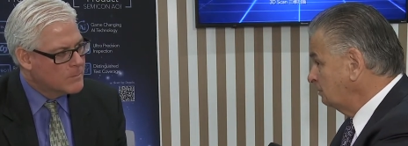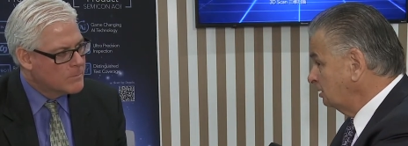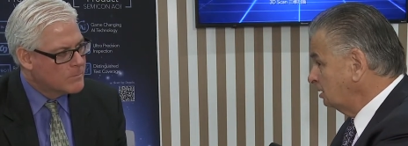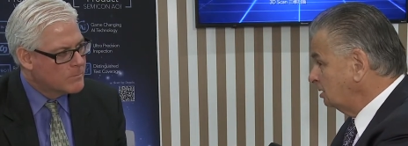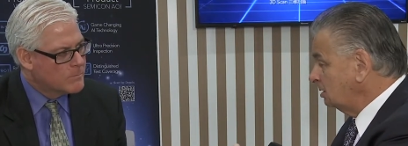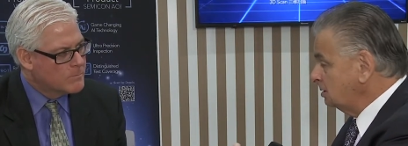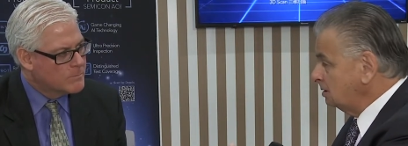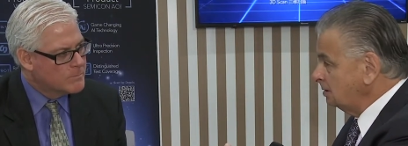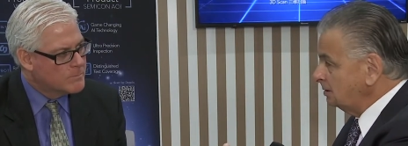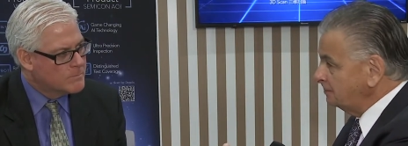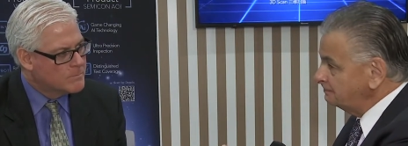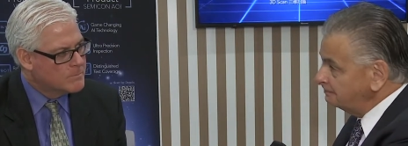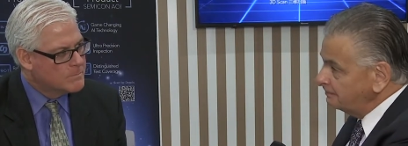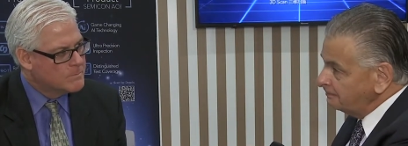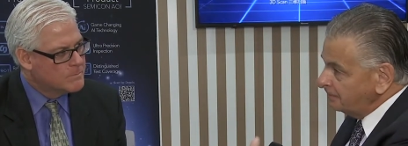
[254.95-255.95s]
Speaker 1: but the, the
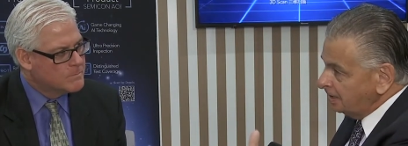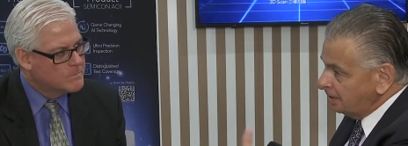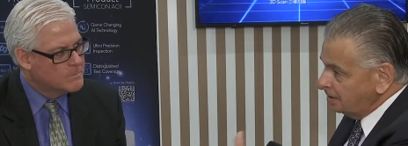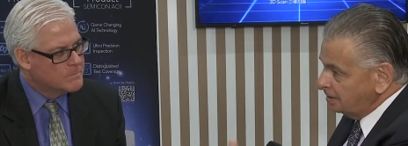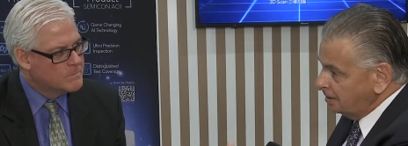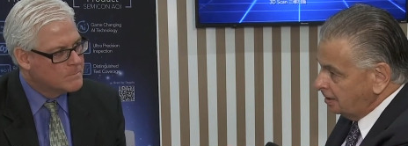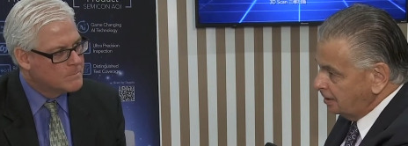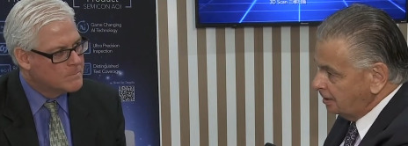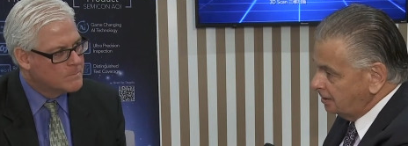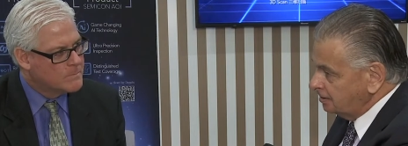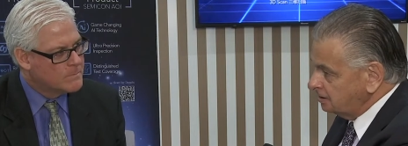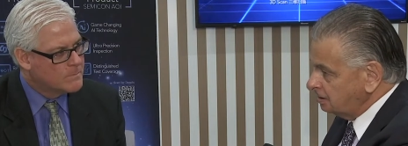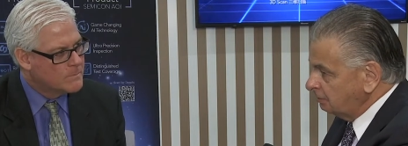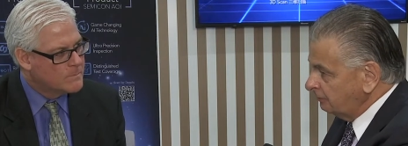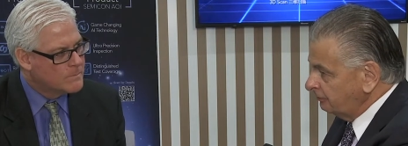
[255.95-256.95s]
uh,
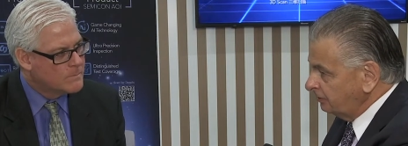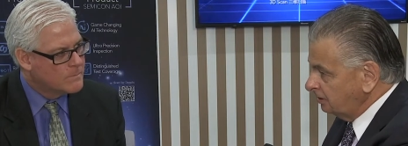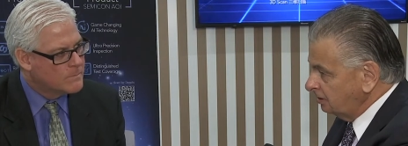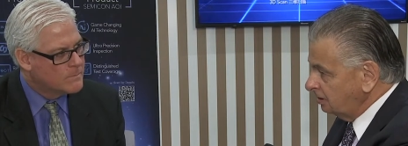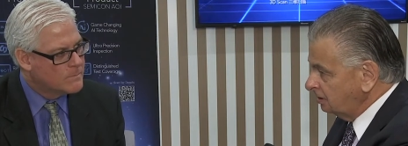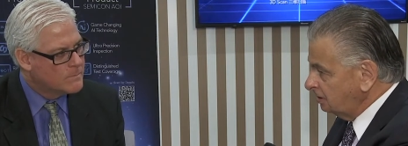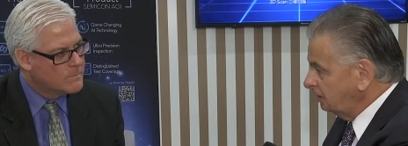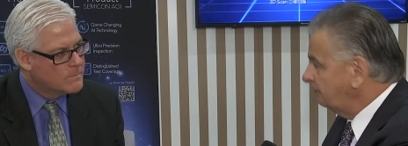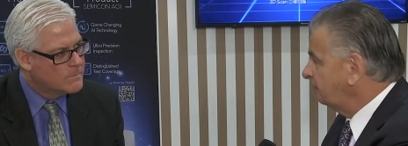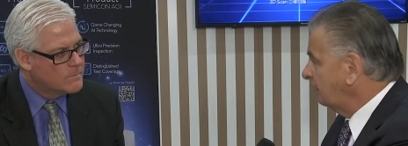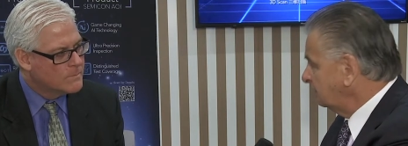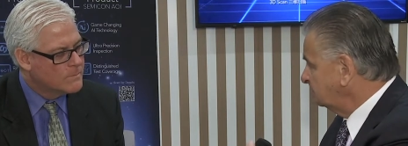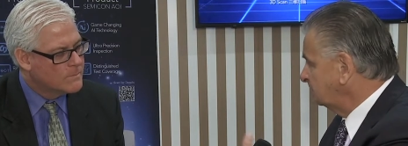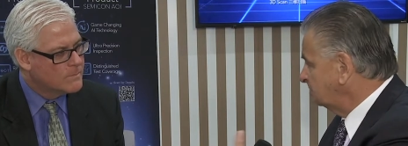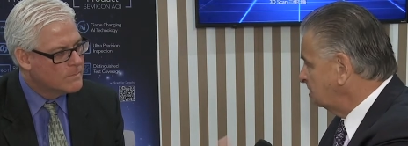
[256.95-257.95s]
some of the, the
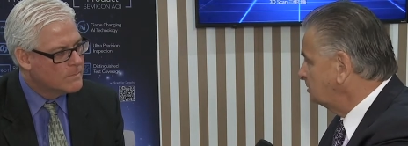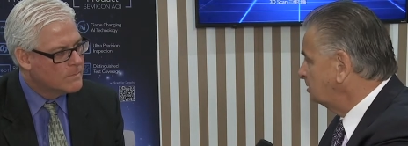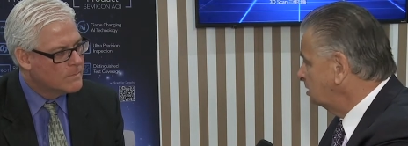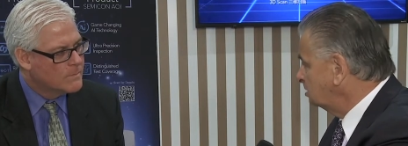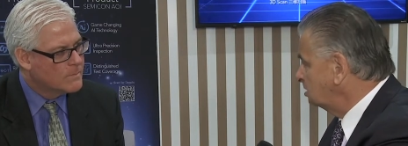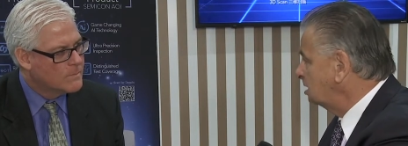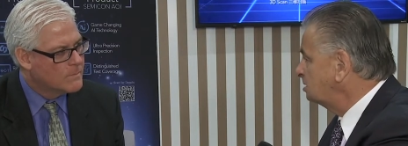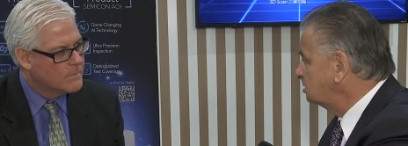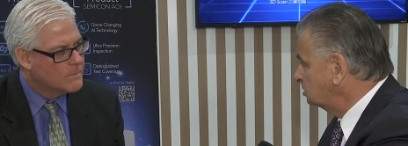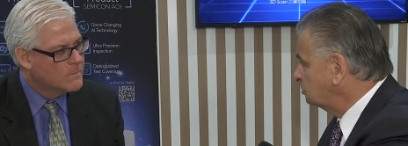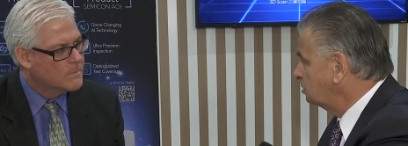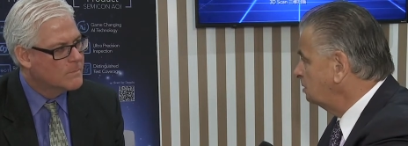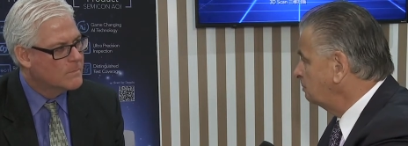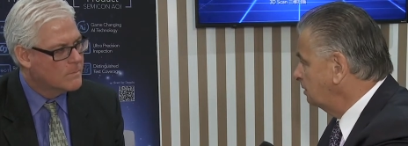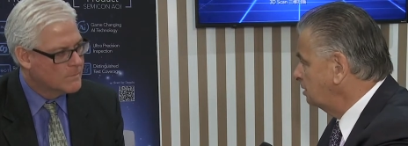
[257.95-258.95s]
defects that, that, tend to
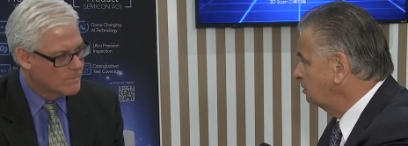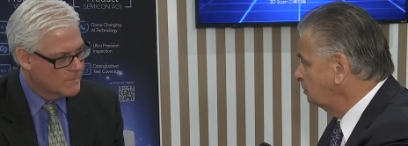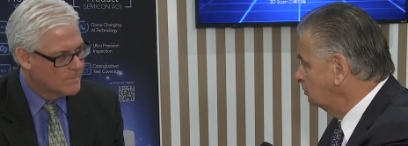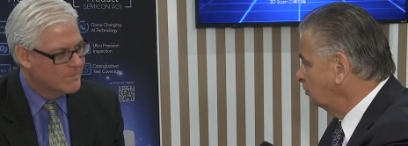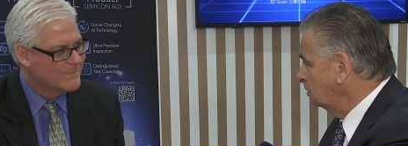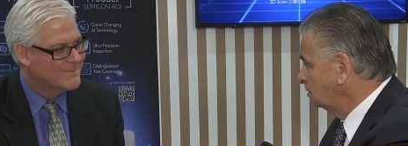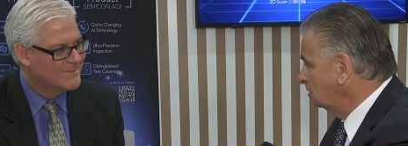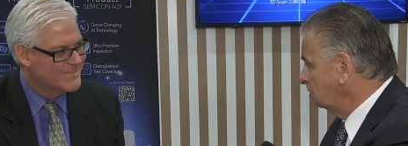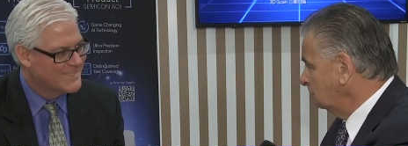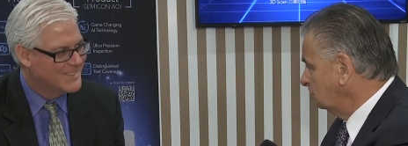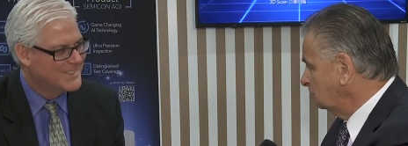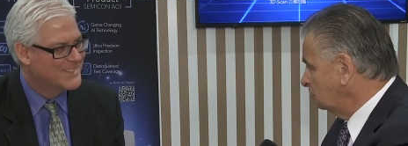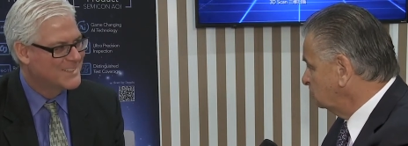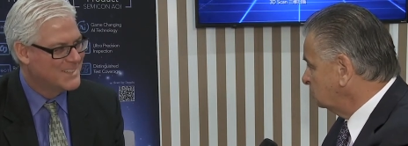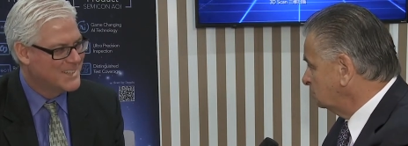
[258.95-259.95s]
creep in, when,
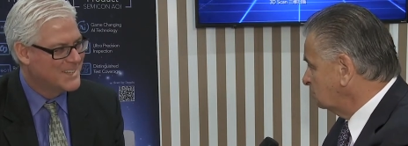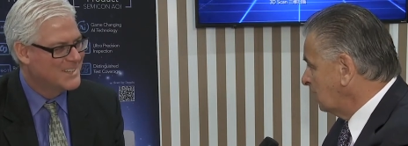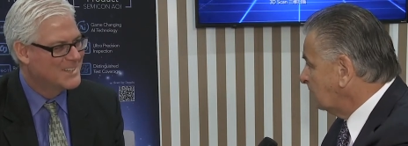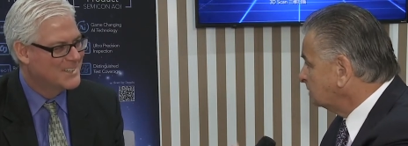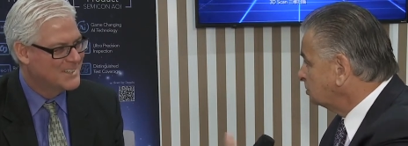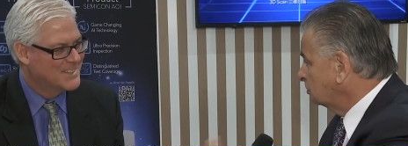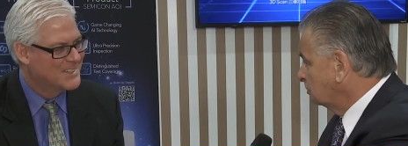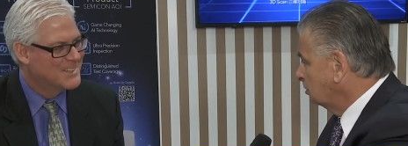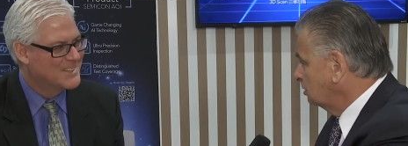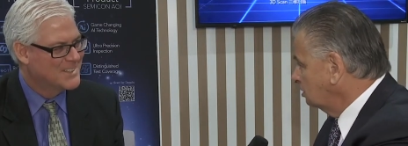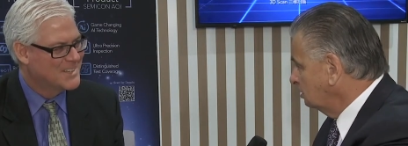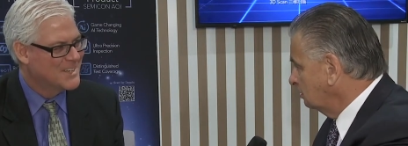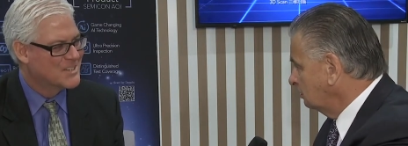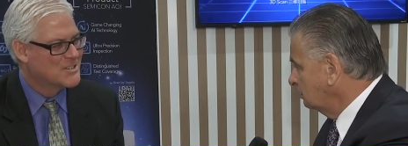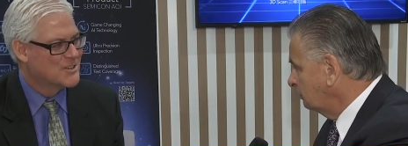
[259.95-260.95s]
which is natural
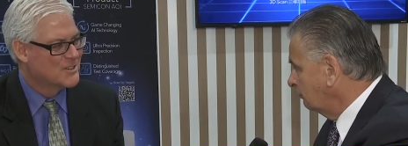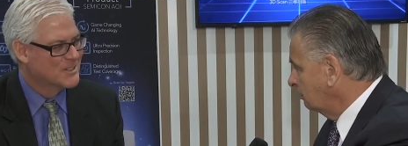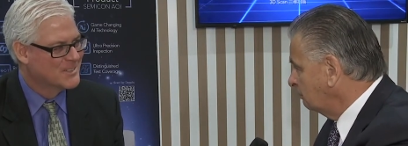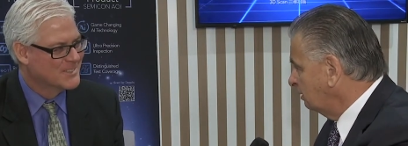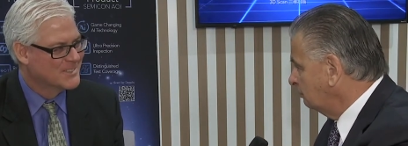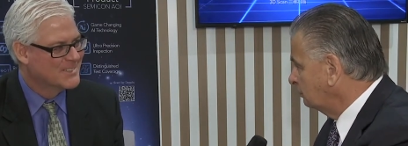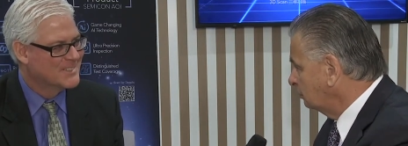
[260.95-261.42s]
in, yes, when you've got people